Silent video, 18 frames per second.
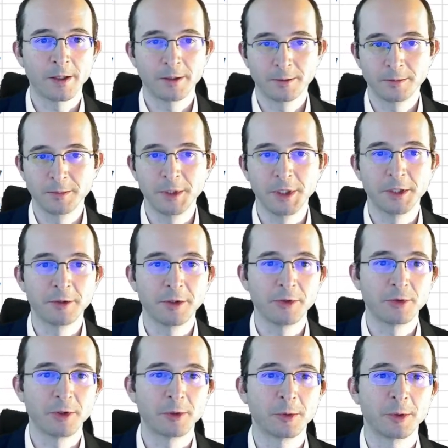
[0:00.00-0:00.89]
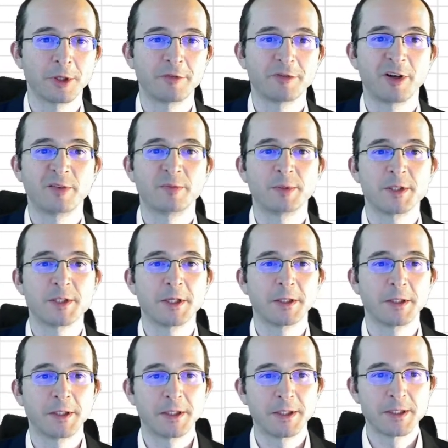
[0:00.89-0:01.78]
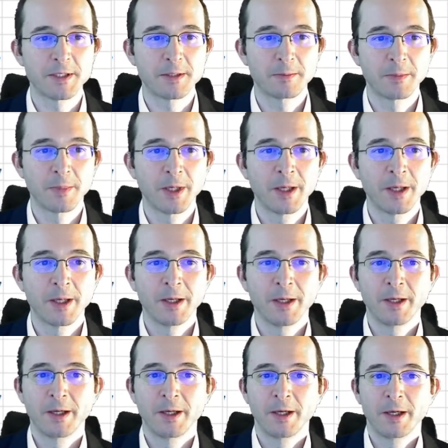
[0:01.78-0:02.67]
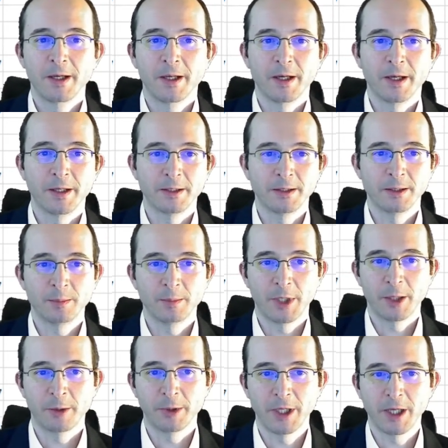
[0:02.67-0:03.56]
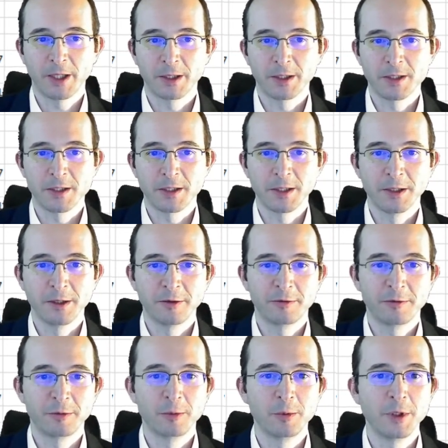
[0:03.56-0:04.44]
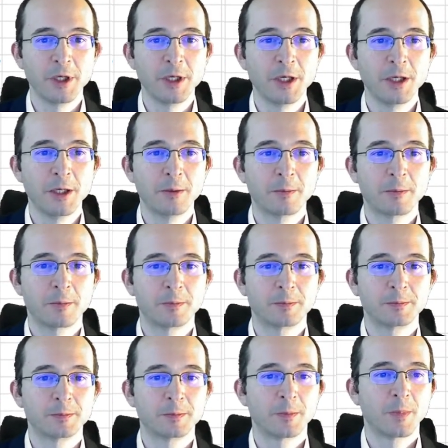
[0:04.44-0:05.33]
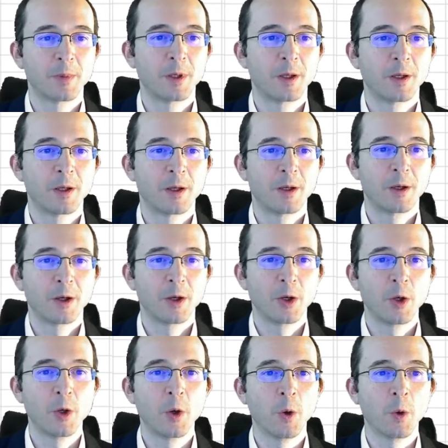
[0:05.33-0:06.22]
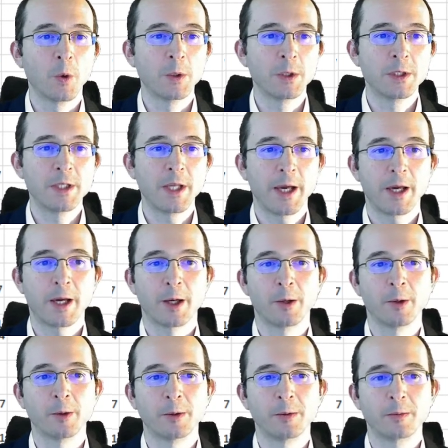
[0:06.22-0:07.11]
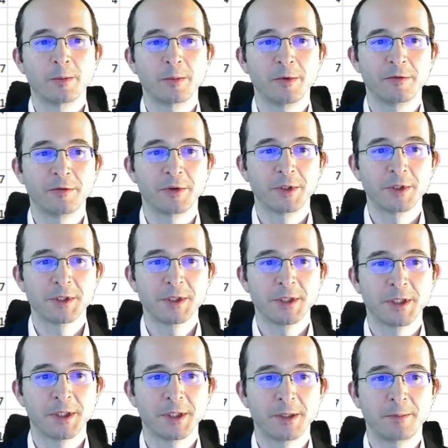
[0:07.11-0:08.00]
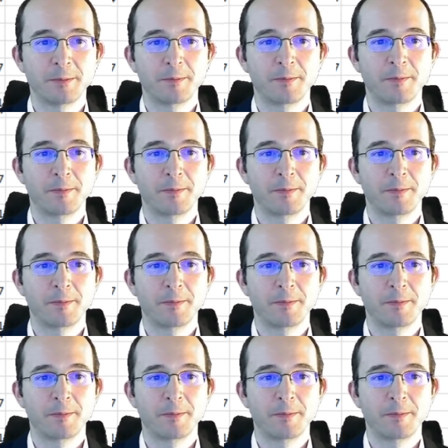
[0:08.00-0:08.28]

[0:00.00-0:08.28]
decreased to 25%, that is. Now, analogously, if we go down the first time